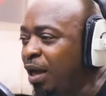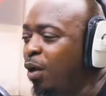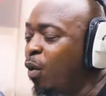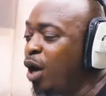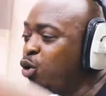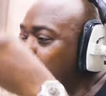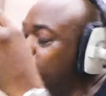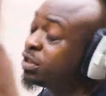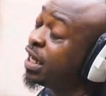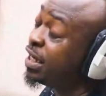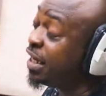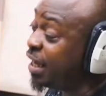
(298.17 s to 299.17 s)
When you
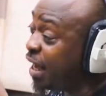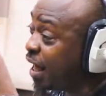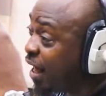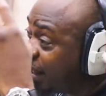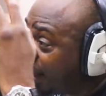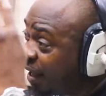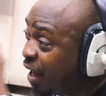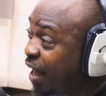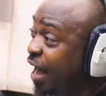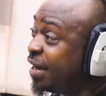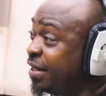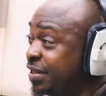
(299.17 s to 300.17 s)
hosted the
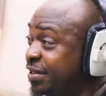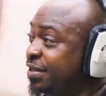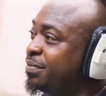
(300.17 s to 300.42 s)
Eddies.